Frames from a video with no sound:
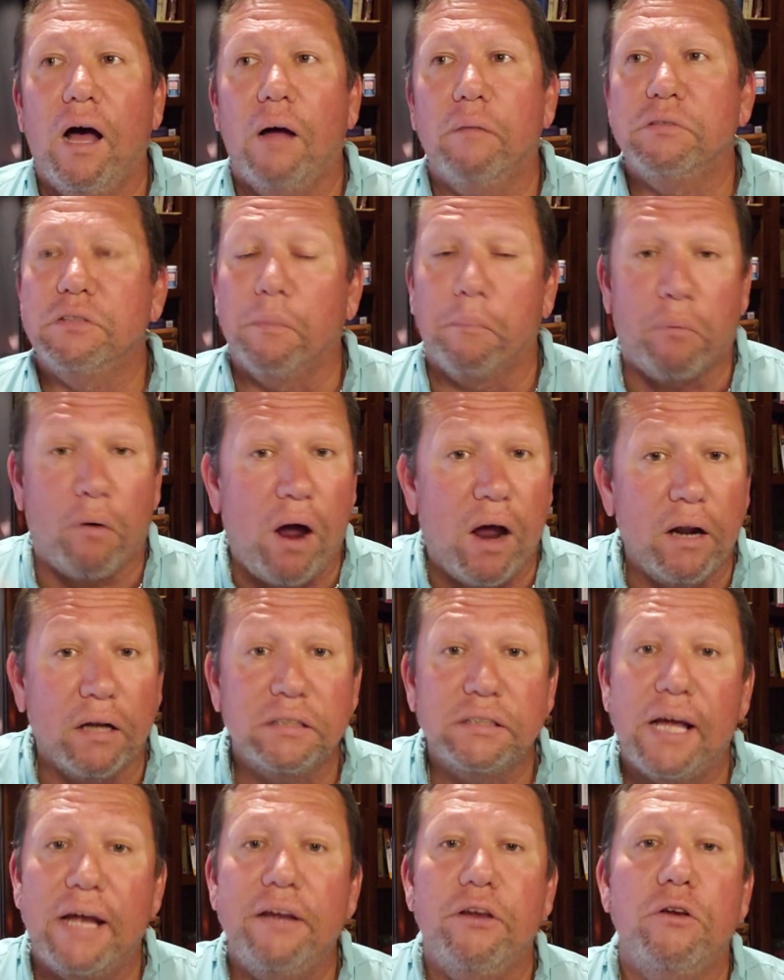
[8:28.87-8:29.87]
Some
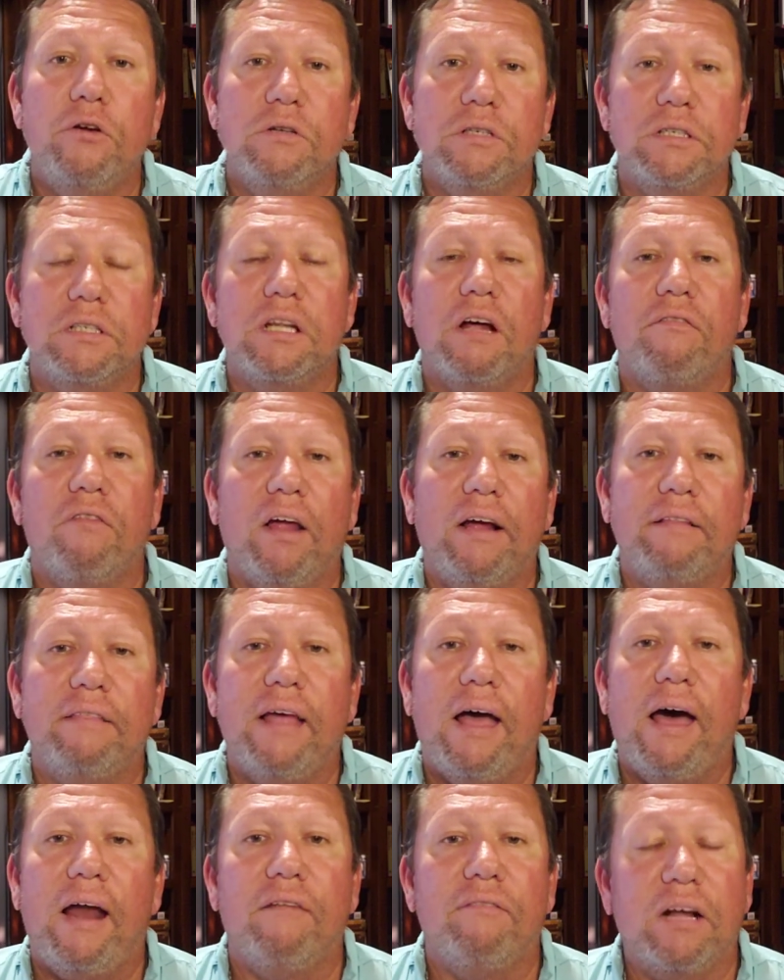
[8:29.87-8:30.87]
products I use and stuff like
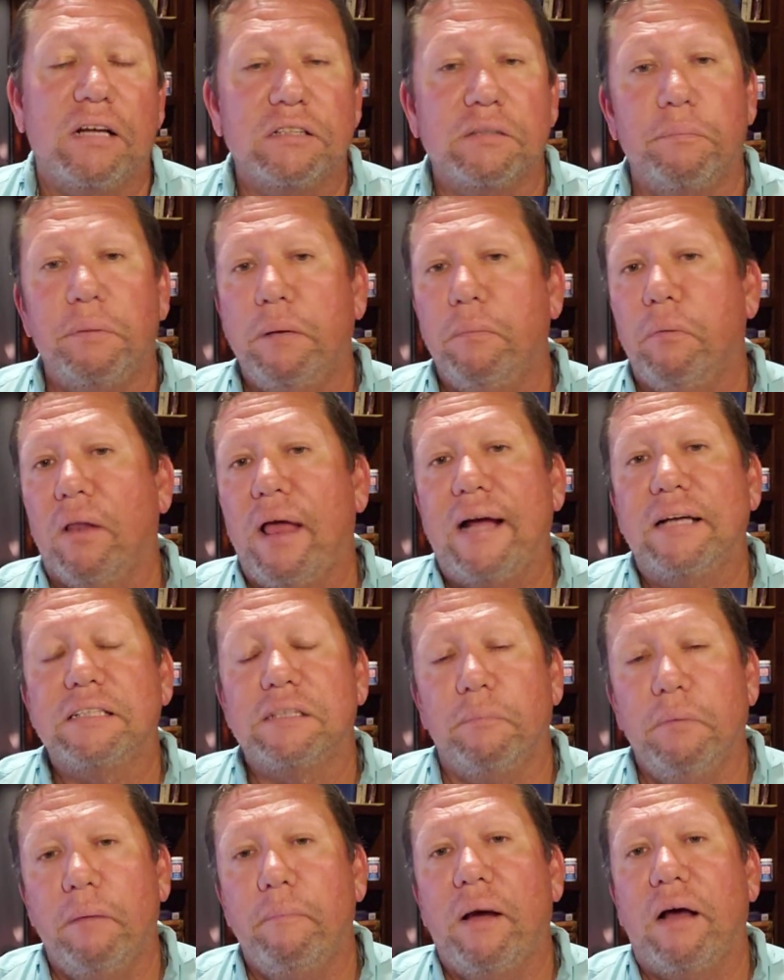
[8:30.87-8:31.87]
that. I've got some people
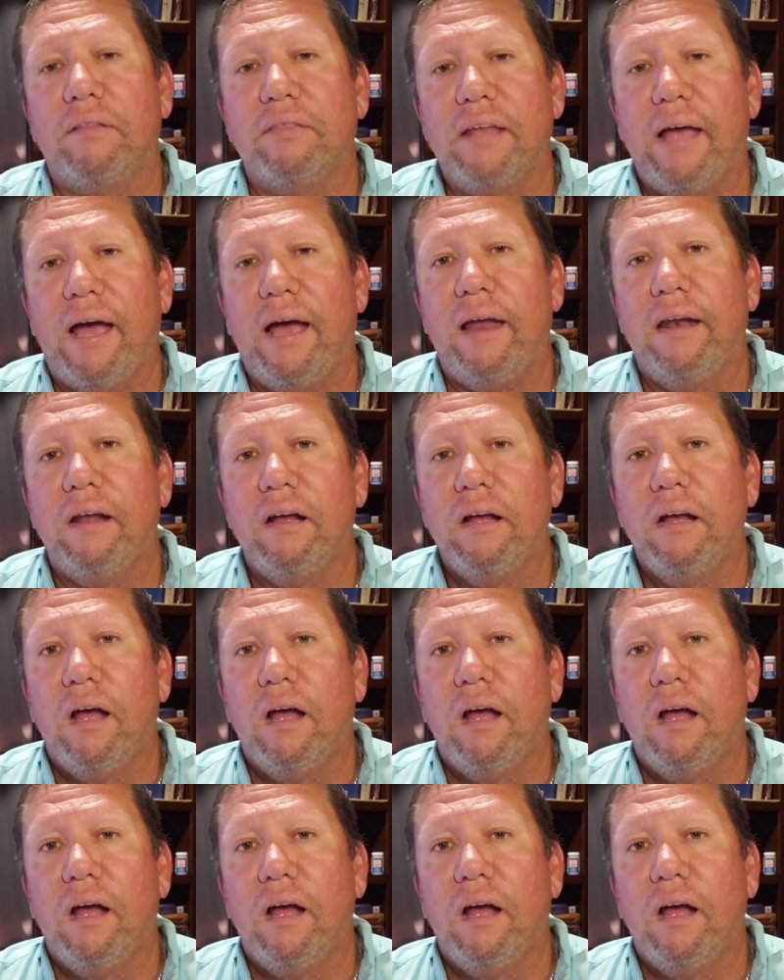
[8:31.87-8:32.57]
asking me about that.